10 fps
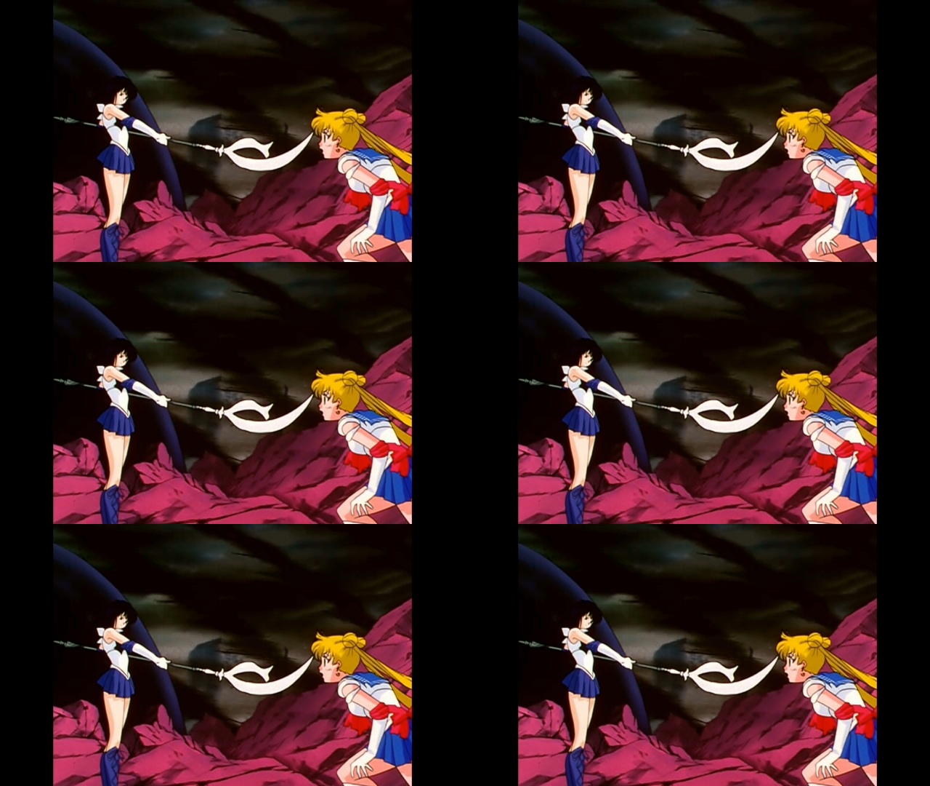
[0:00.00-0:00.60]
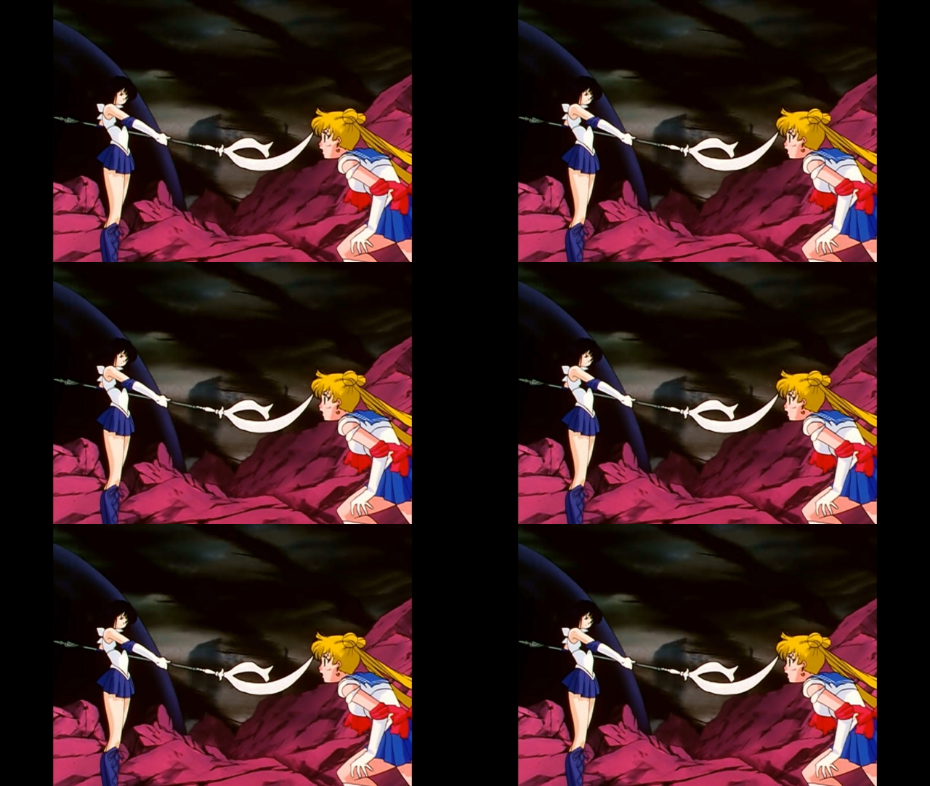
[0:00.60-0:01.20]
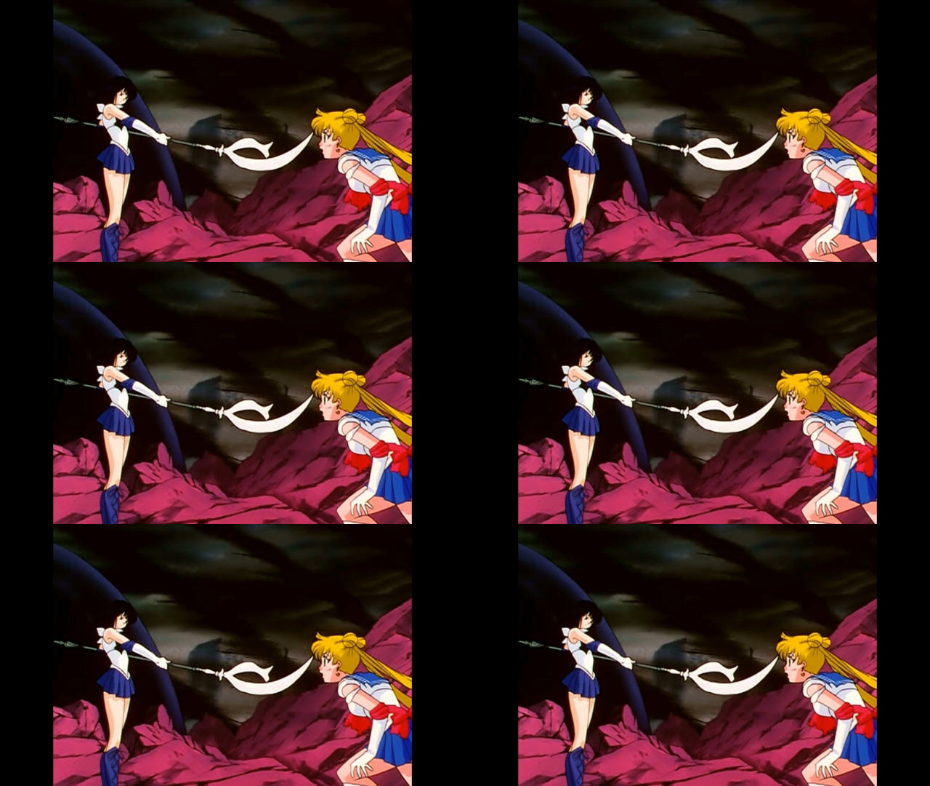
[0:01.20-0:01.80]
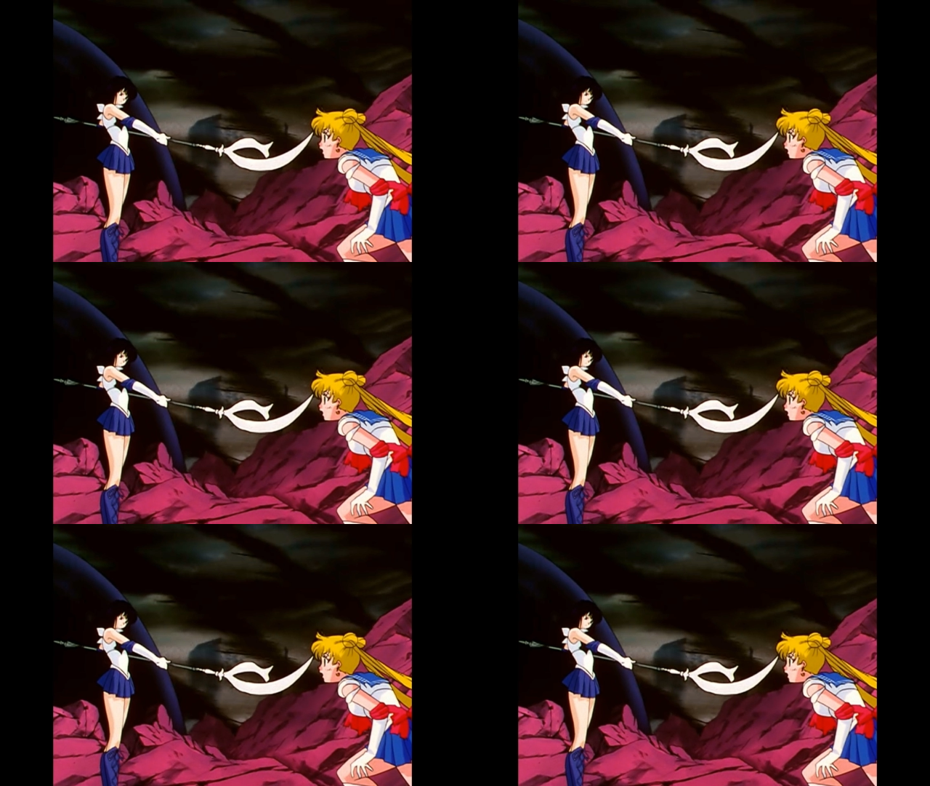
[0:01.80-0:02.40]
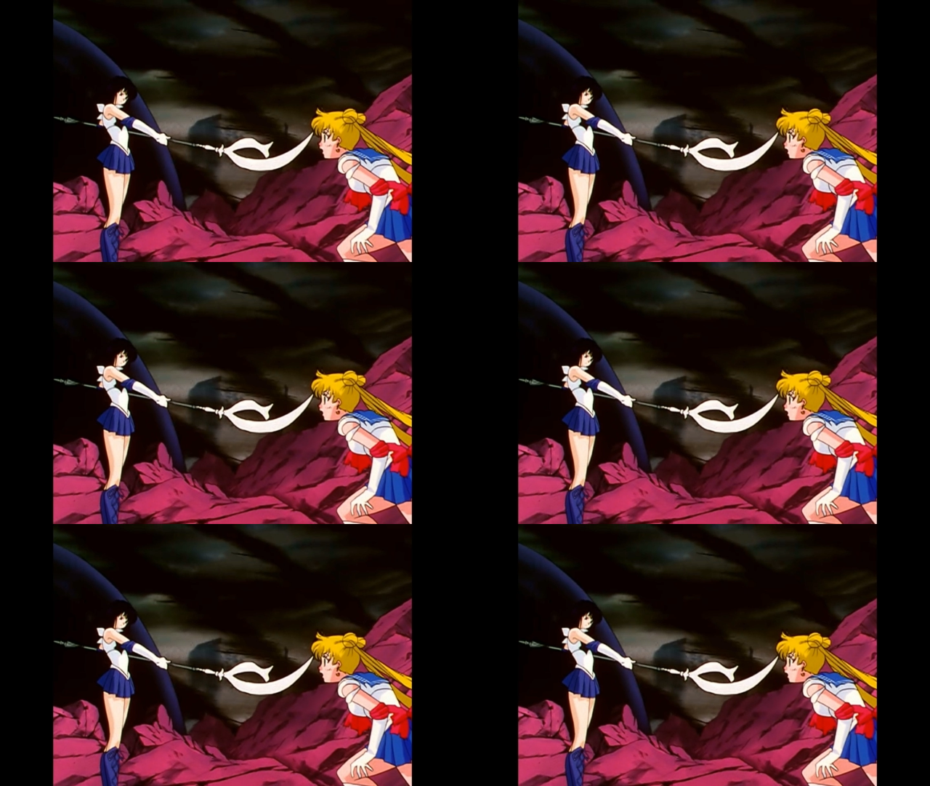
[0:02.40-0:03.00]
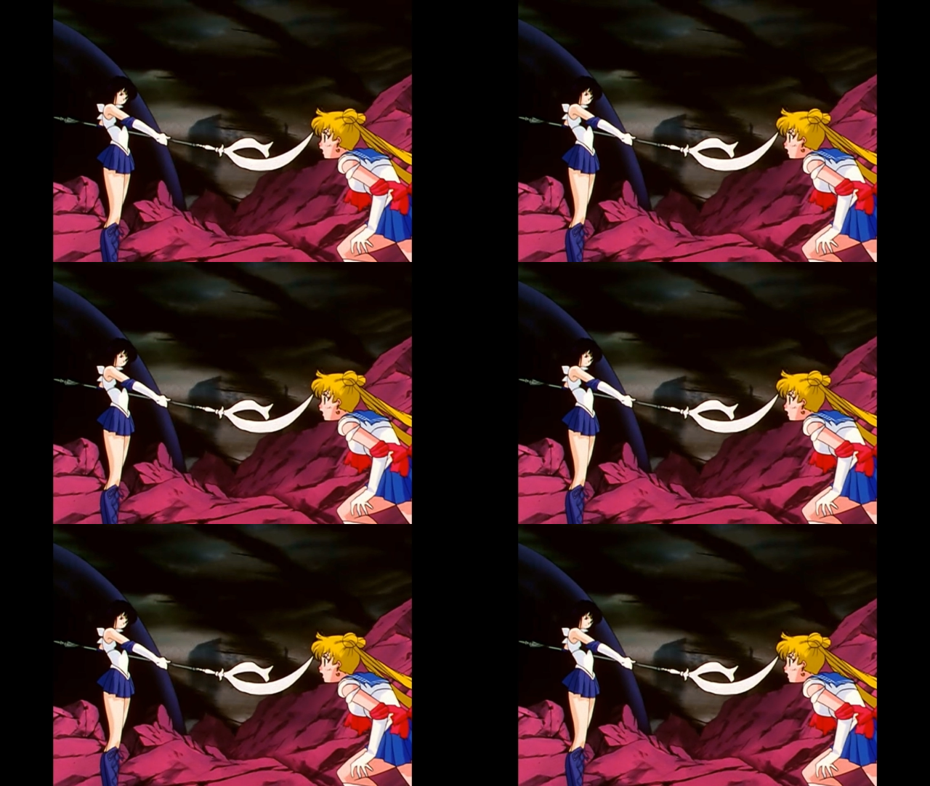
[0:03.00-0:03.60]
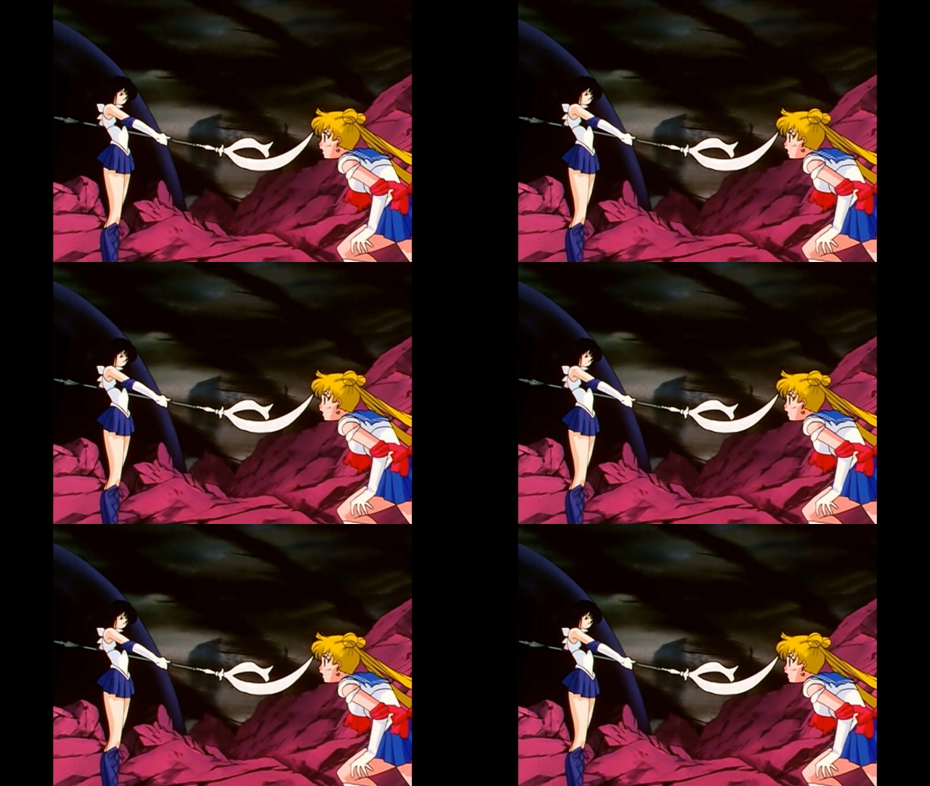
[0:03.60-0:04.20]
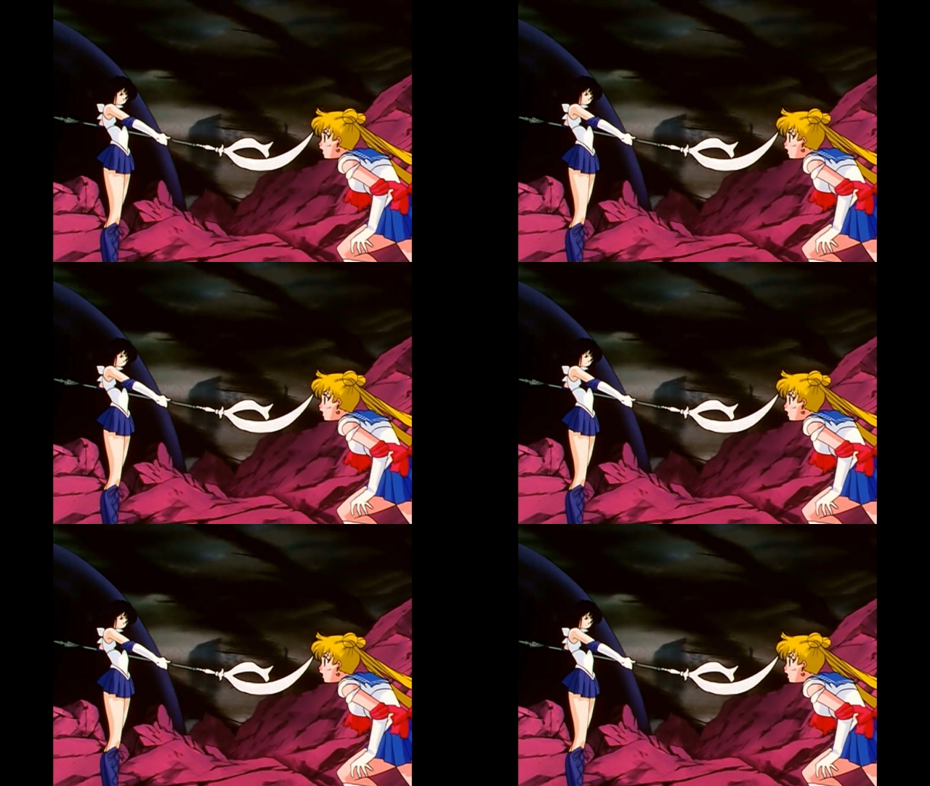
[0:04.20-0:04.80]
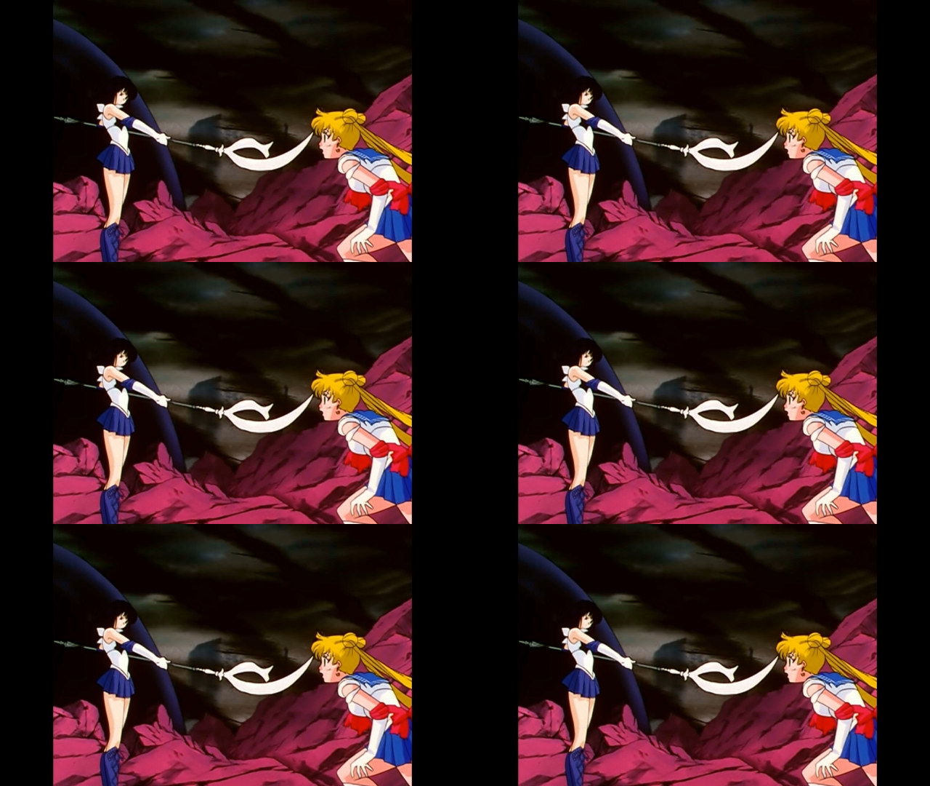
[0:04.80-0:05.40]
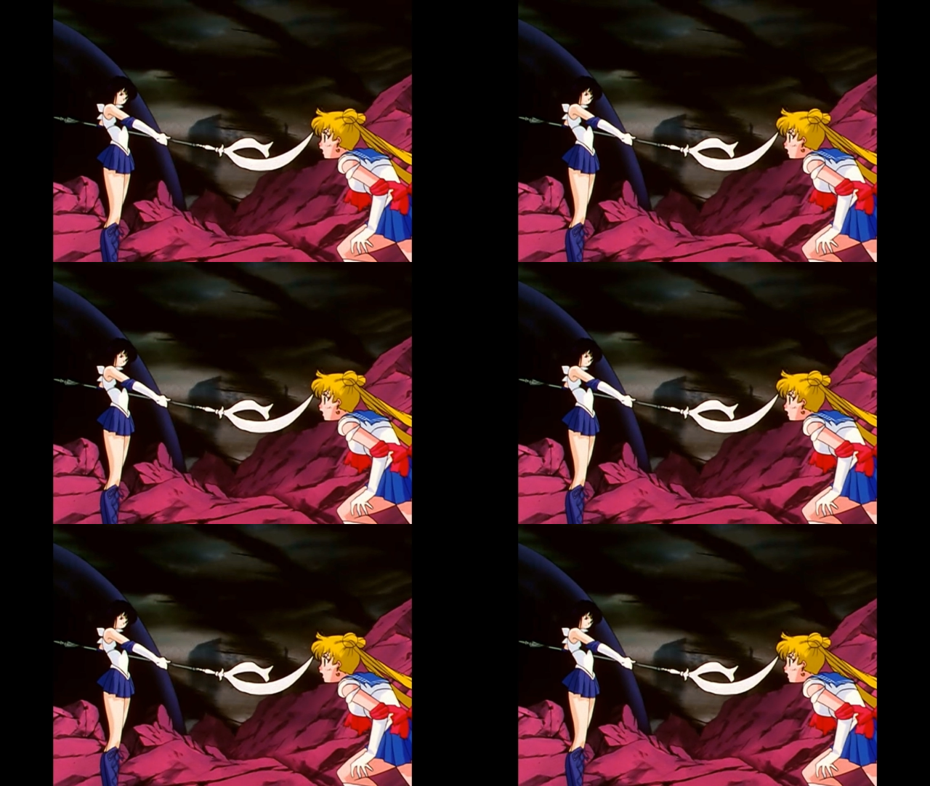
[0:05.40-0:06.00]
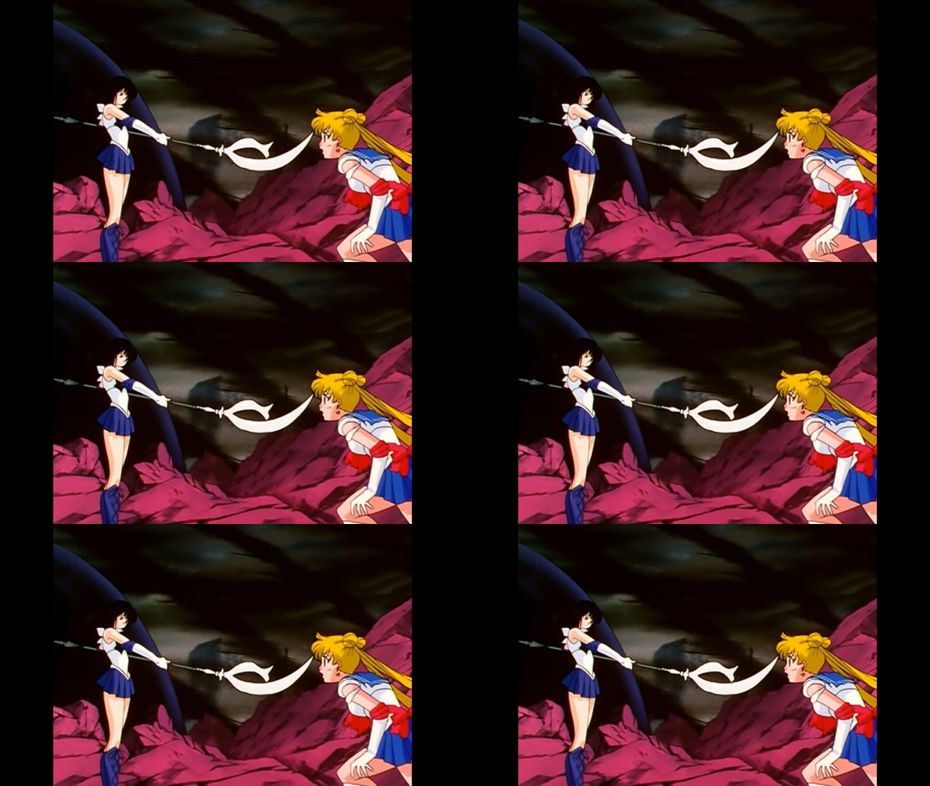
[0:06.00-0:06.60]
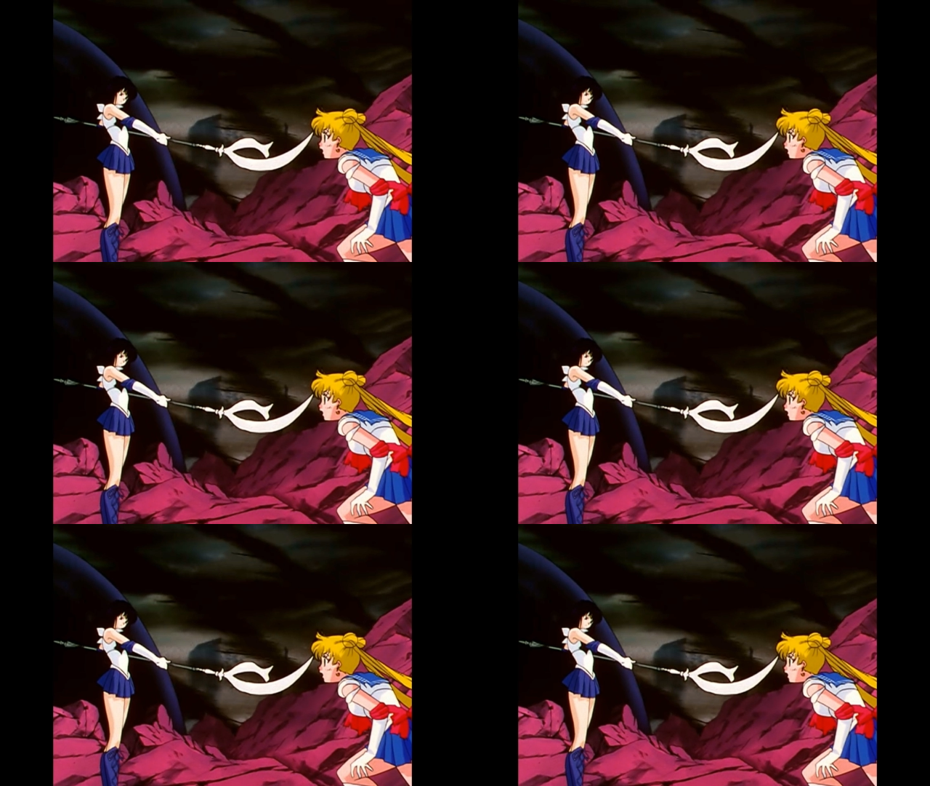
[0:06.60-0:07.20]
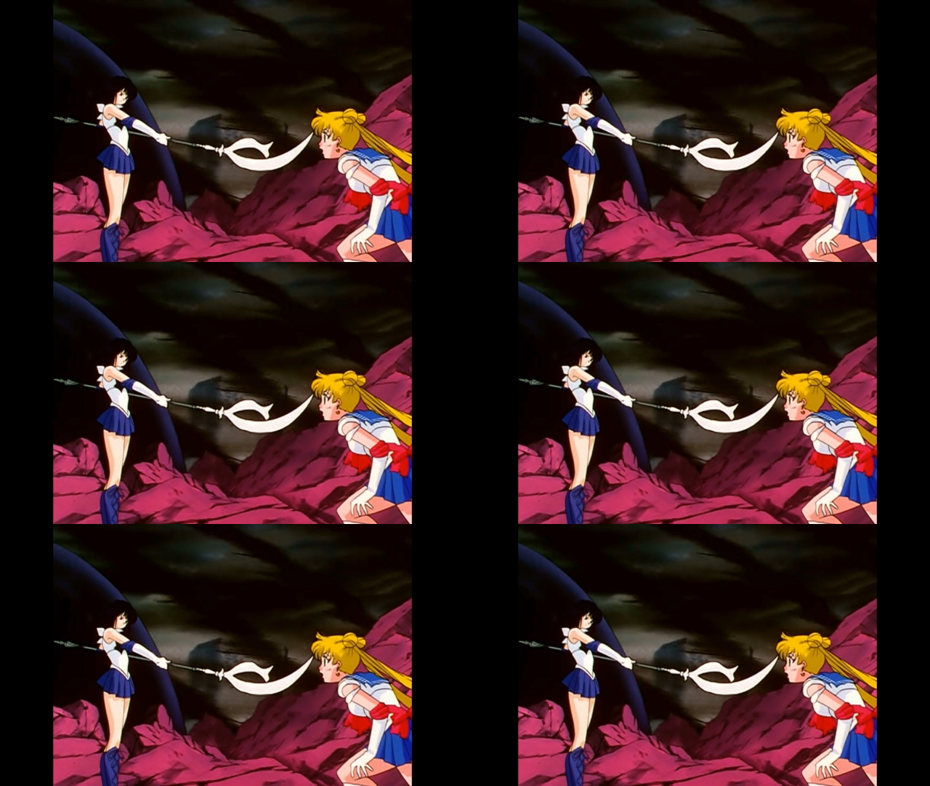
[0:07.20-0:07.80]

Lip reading: [unreadable: no face in view]